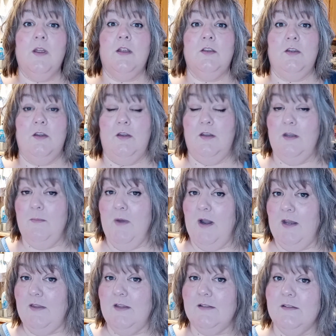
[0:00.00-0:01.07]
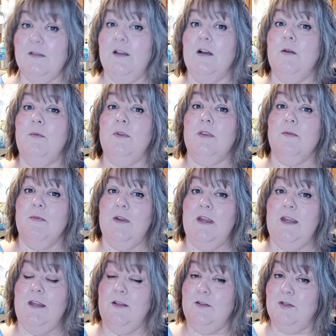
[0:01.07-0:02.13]
And anybody that's dealt with
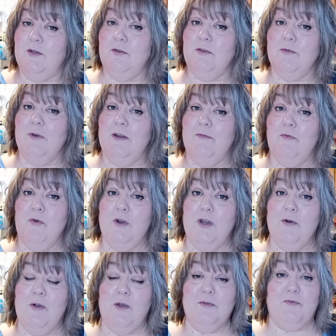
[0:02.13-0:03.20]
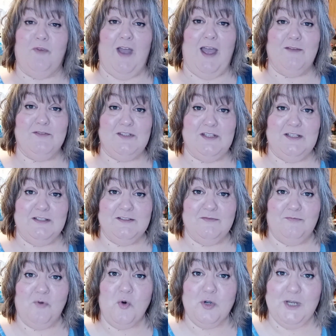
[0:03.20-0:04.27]
three, two, three, four year olds, five, six,
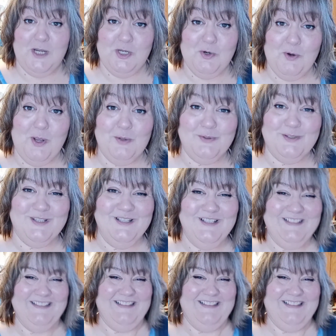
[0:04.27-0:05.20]
14 year olds,